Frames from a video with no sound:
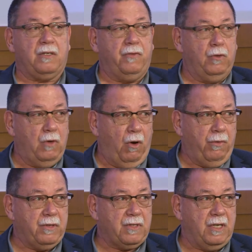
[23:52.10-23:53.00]
if you know
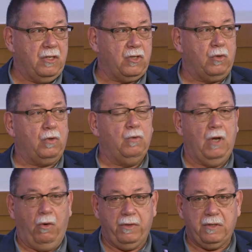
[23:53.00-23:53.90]
there's an issue, you
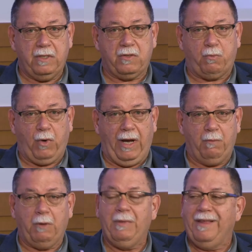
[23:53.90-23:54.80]
know that there's a
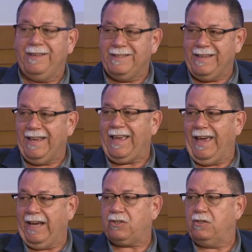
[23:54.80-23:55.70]
problem, then take
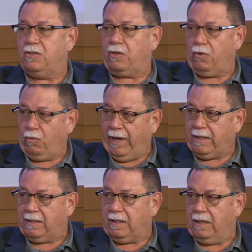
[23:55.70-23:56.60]
action to
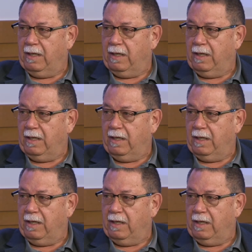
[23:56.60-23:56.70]
correct it.